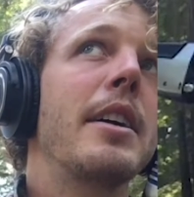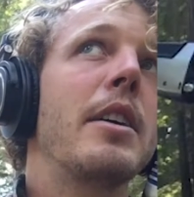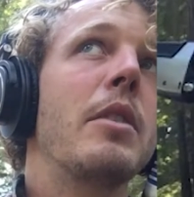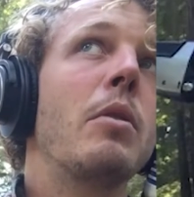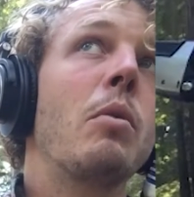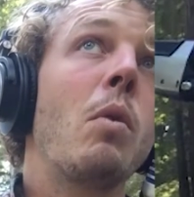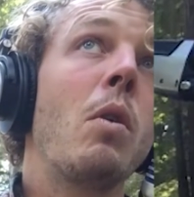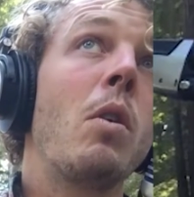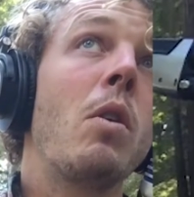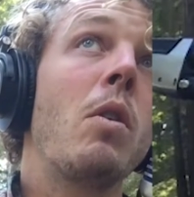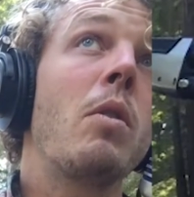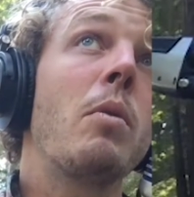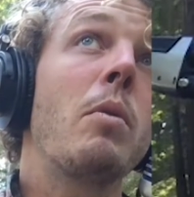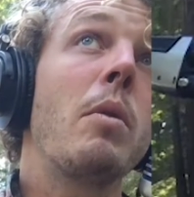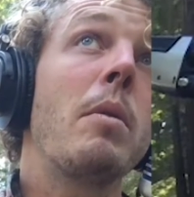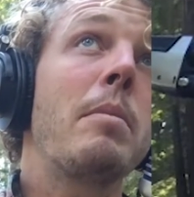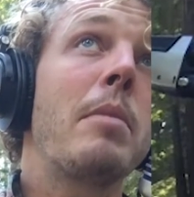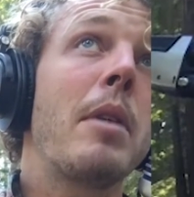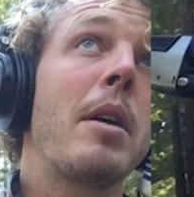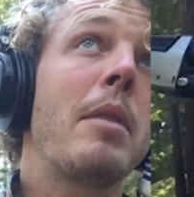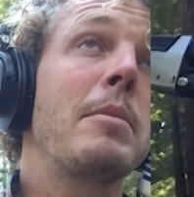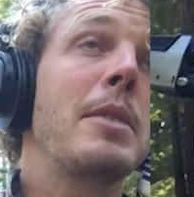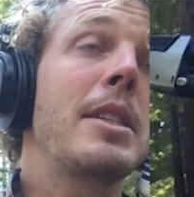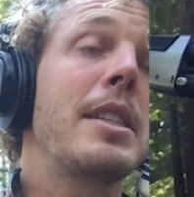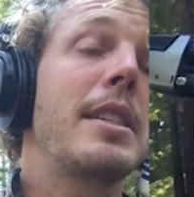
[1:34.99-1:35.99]
what
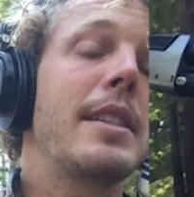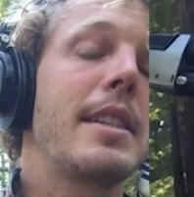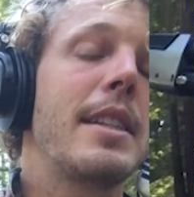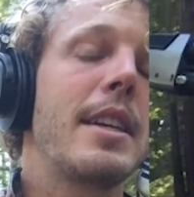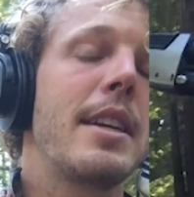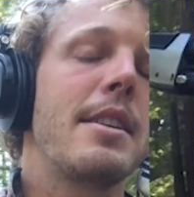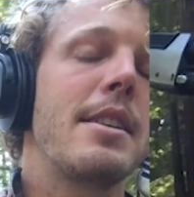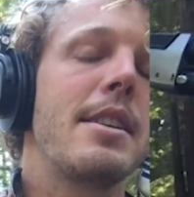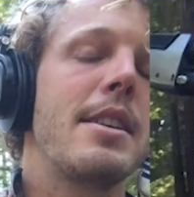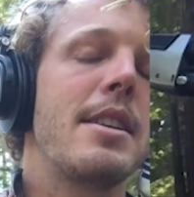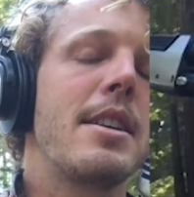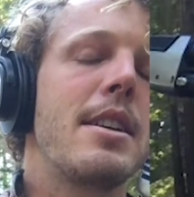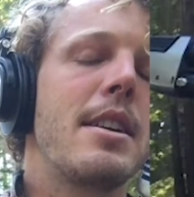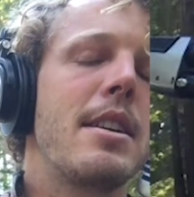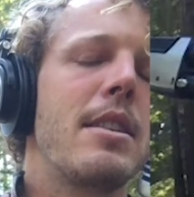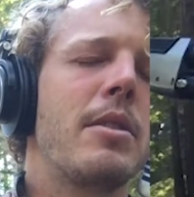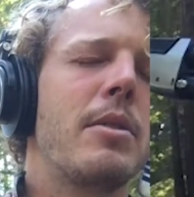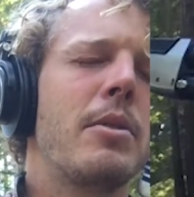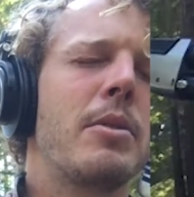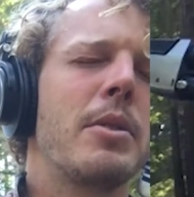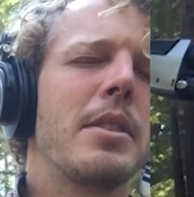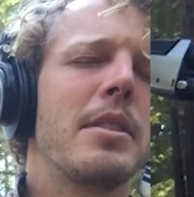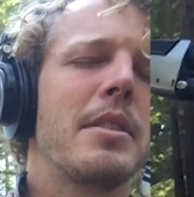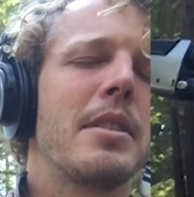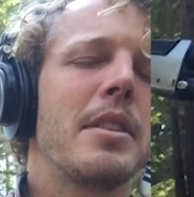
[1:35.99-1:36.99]
brought me to the area
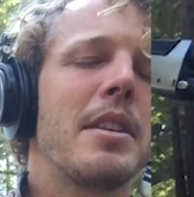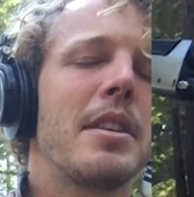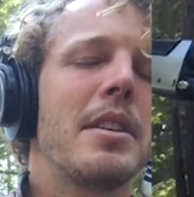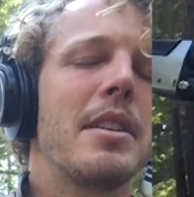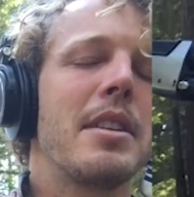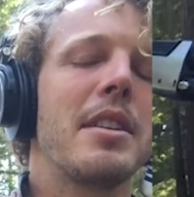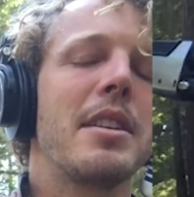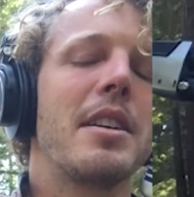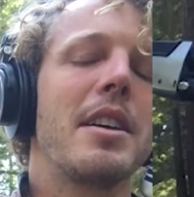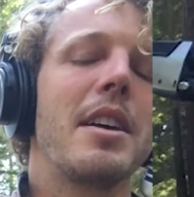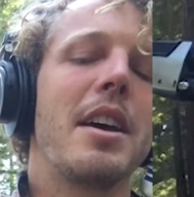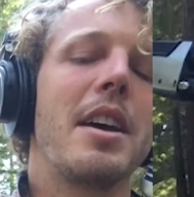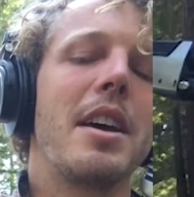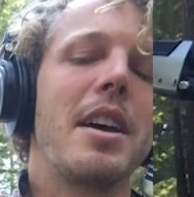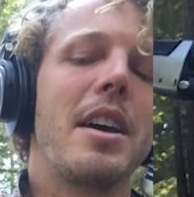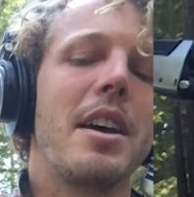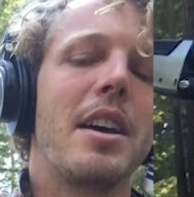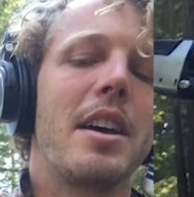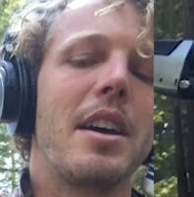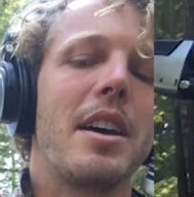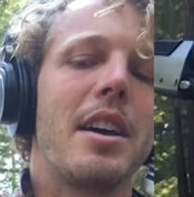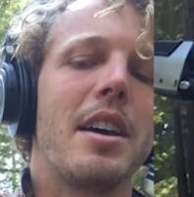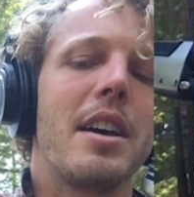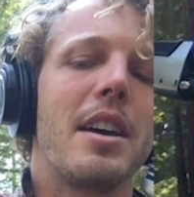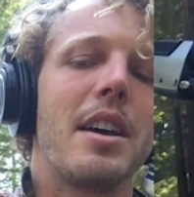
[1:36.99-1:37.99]
was
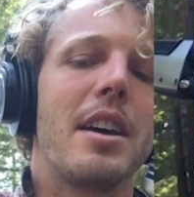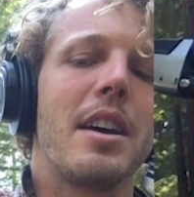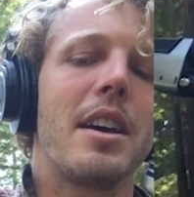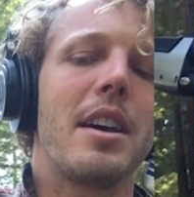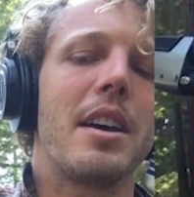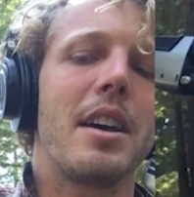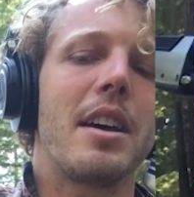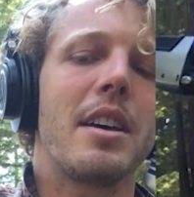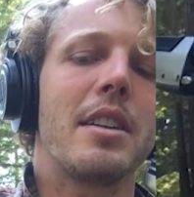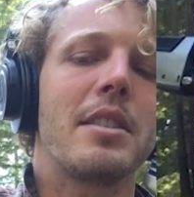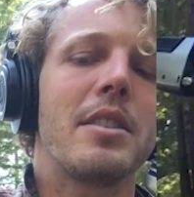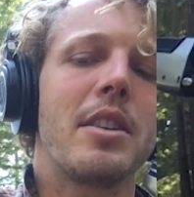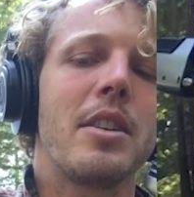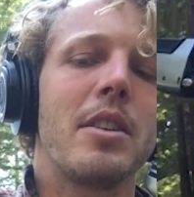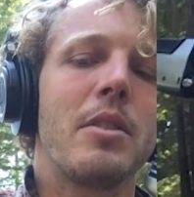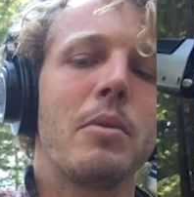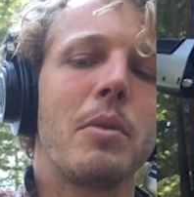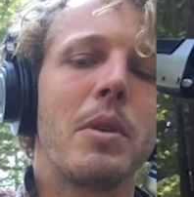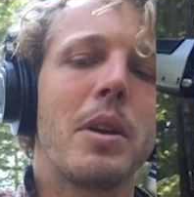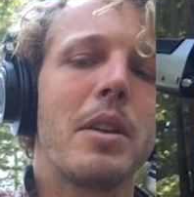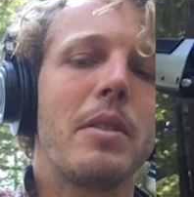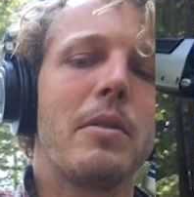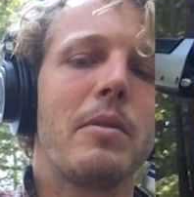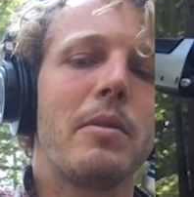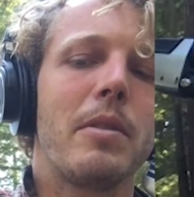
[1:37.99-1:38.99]
I started
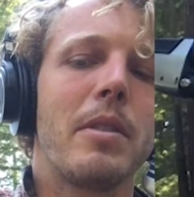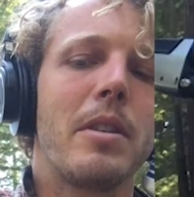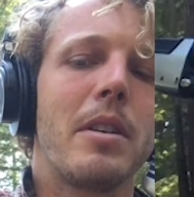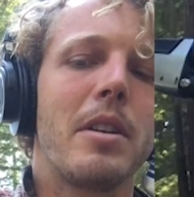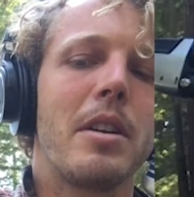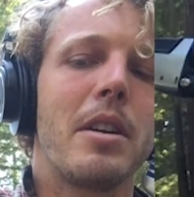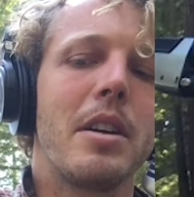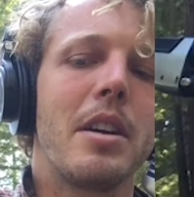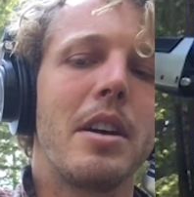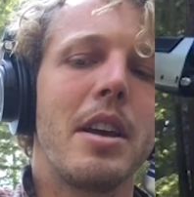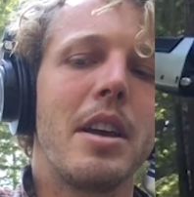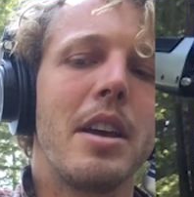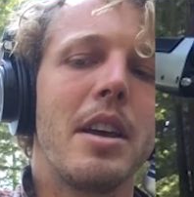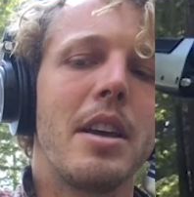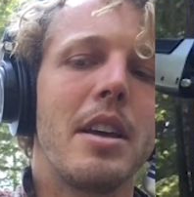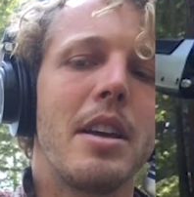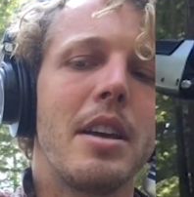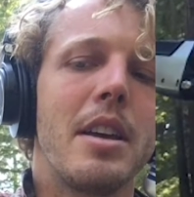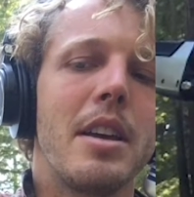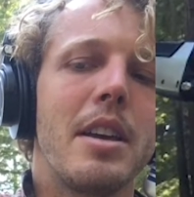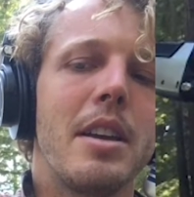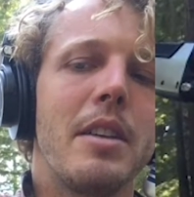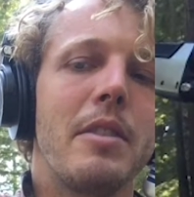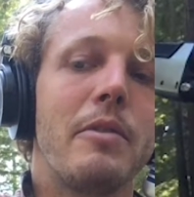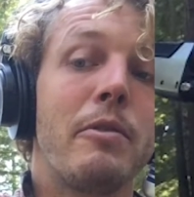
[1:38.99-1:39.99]
working for
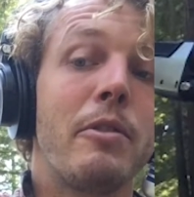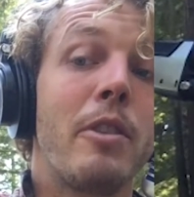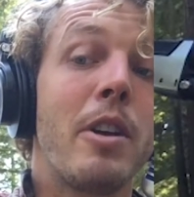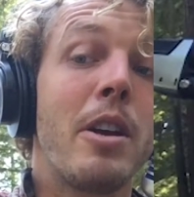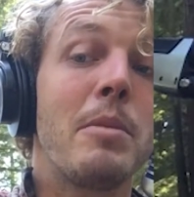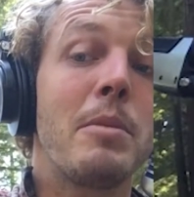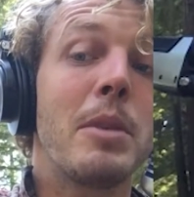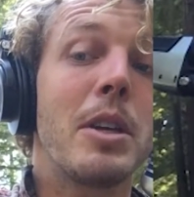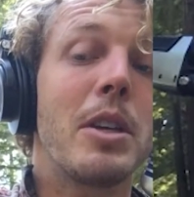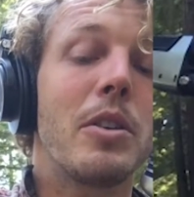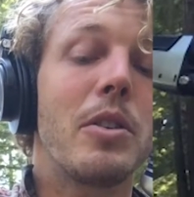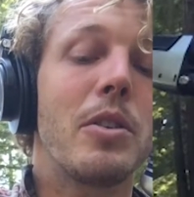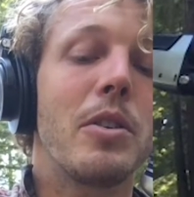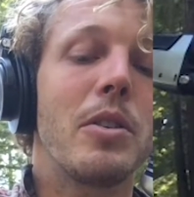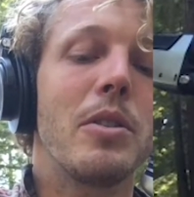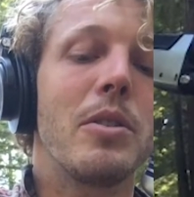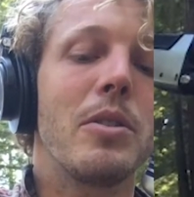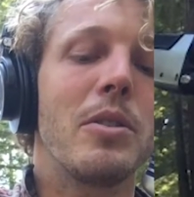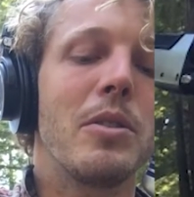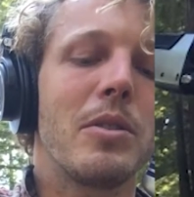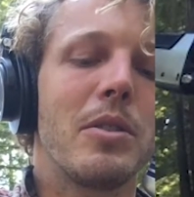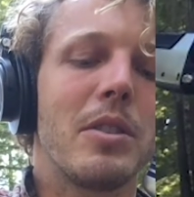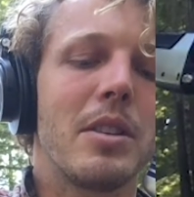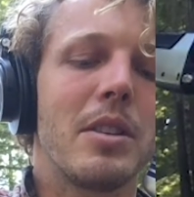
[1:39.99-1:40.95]
a framing crew.